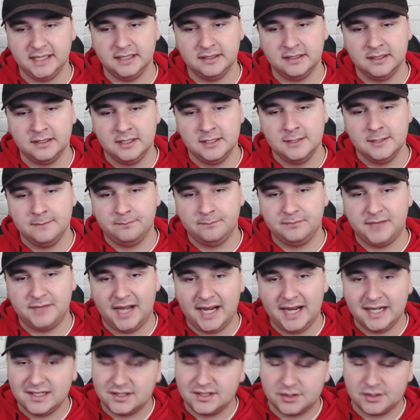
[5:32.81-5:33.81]
And
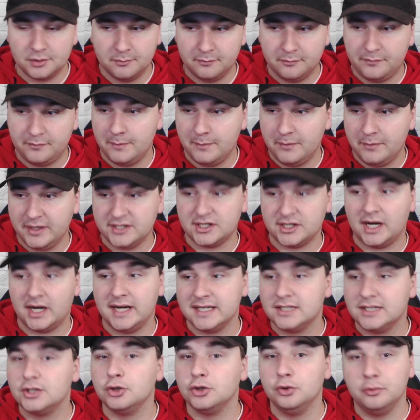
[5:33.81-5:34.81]
that is something which I
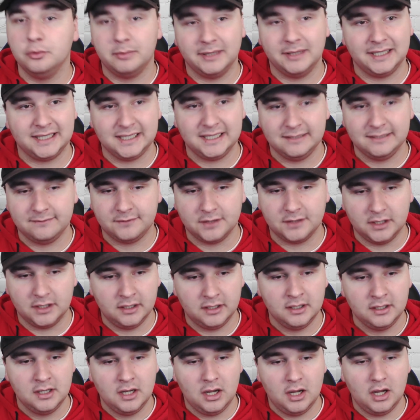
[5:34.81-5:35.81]
do believe
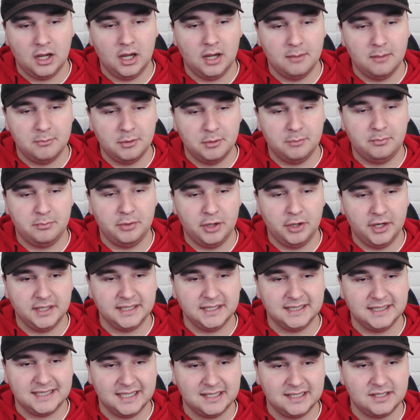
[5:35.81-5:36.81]
that
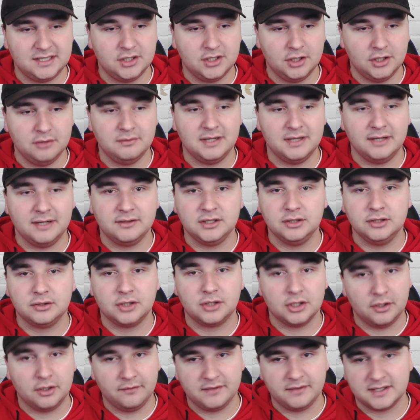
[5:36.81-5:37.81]
McBurnie did do. Now, you
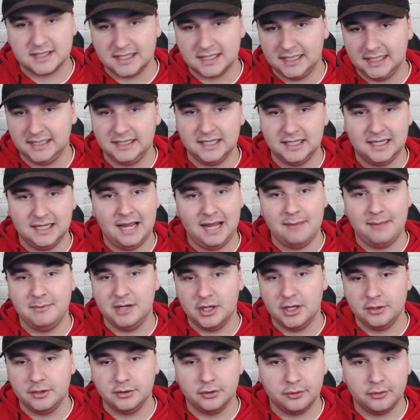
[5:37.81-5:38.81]
can obviously let me
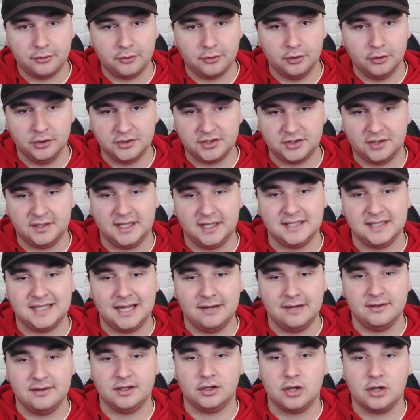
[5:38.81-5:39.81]
know your thoughts on that
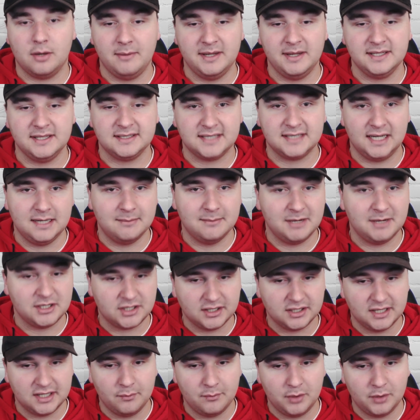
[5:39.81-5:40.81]
down in the comments. I
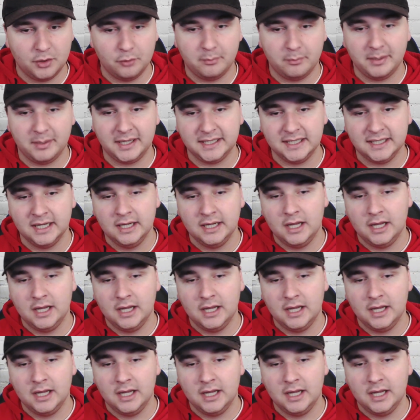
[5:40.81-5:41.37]
imagine there will be